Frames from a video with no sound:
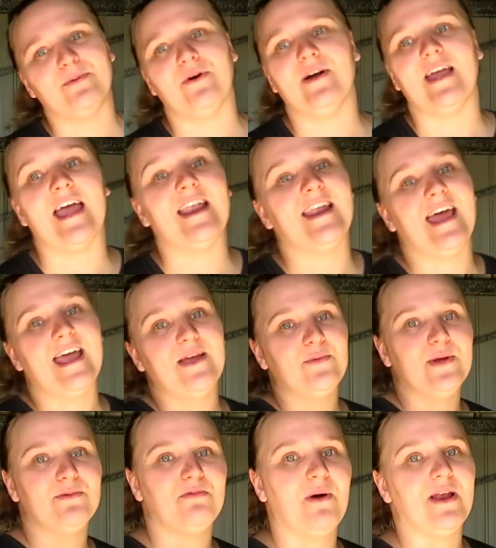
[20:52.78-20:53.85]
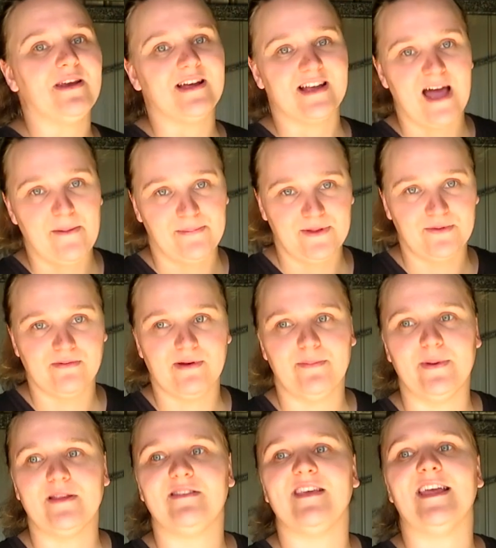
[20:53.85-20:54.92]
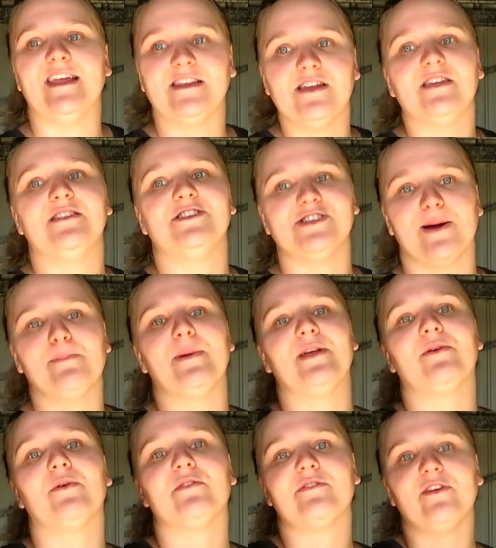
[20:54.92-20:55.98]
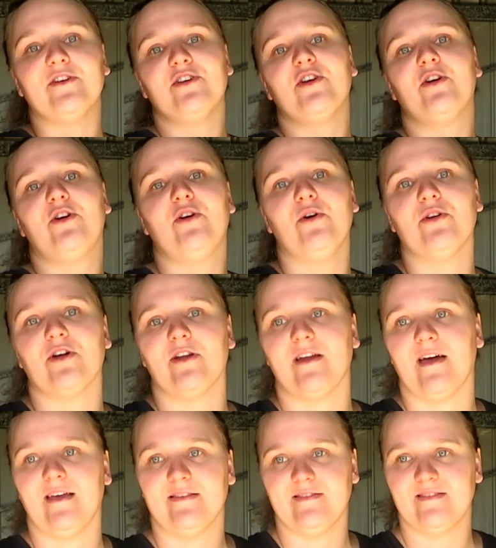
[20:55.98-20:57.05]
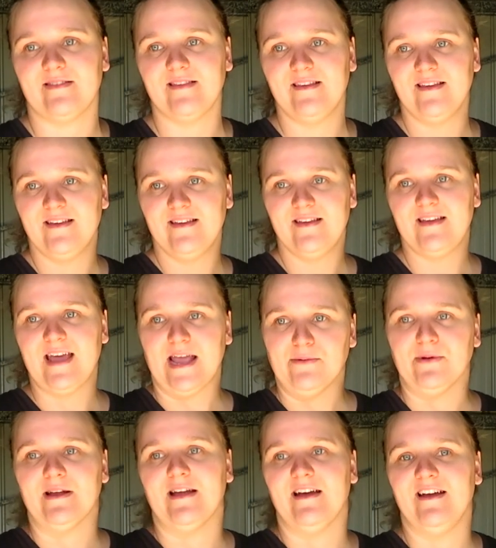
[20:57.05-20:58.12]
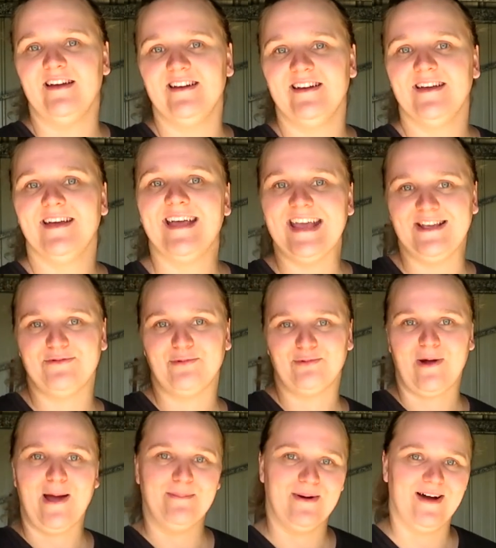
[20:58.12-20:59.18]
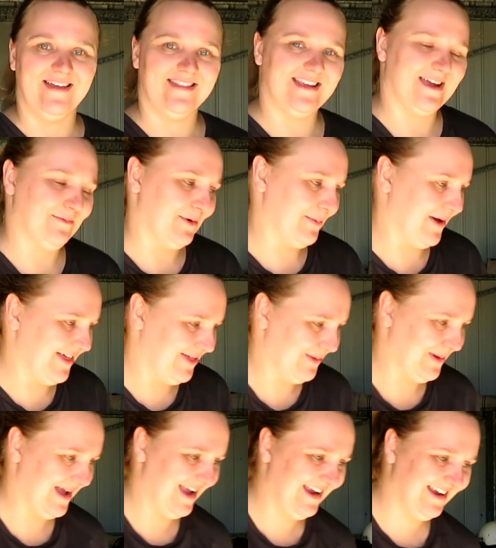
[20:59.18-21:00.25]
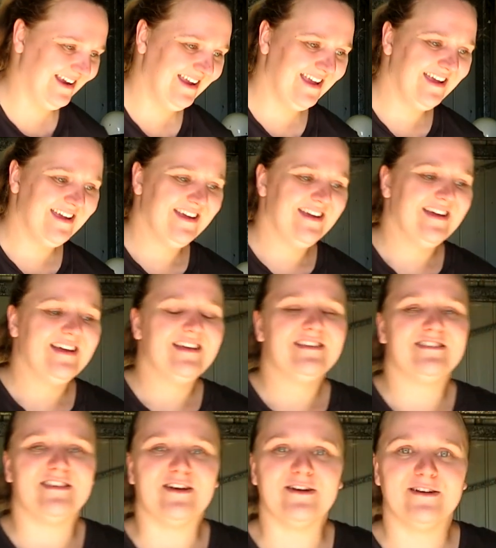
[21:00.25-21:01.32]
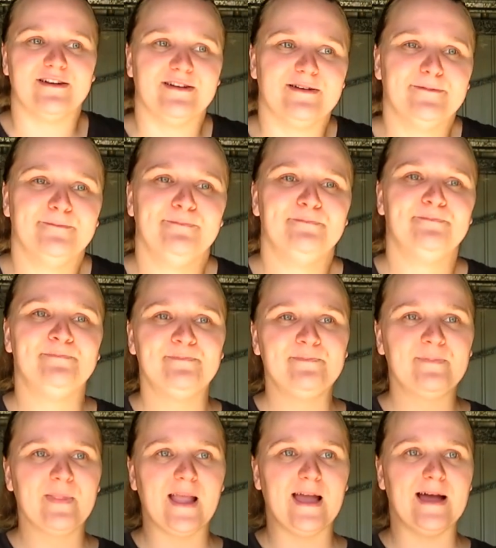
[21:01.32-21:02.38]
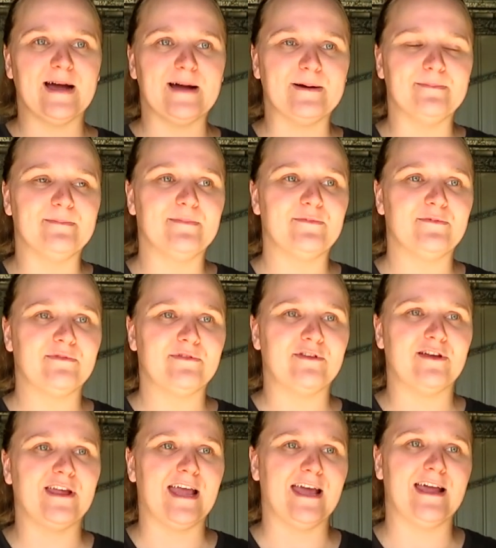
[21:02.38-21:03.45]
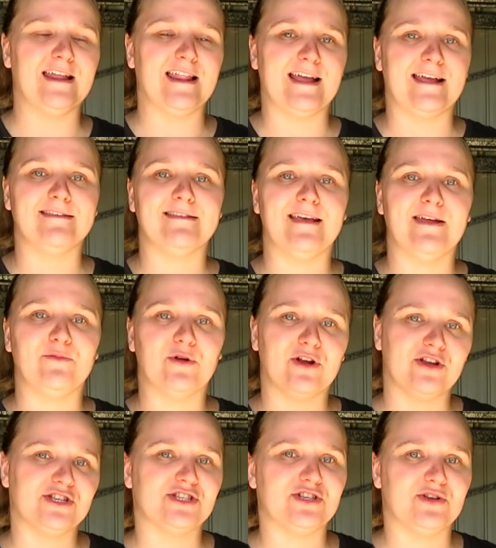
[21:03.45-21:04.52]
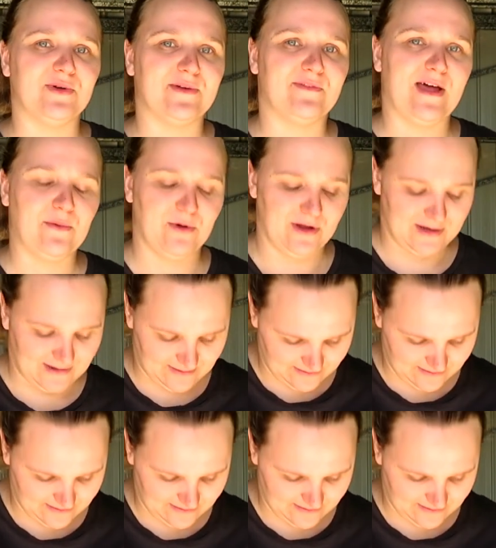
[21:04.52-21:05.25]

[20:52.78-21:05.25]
boy. And hey, we run a couple of ribbons in the jumping course, so good on us. Hey Ringo, he's right behind the camera, by the way. So, so yeah, like I said, we're just doing flat work